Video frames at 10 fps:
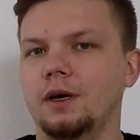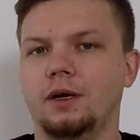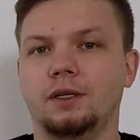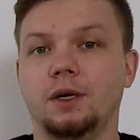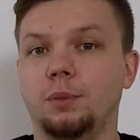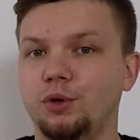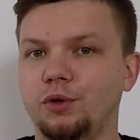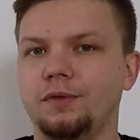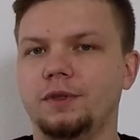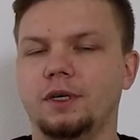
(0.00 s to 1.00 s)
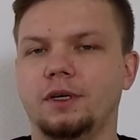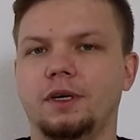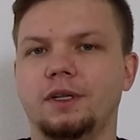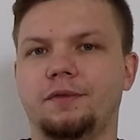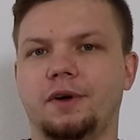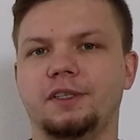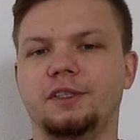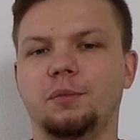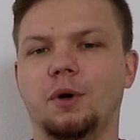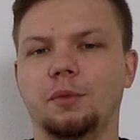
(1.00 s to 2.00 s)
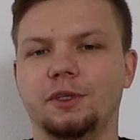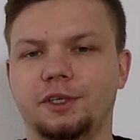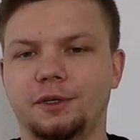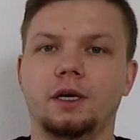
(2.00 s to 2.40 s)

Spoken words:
an approved infrared thermometer.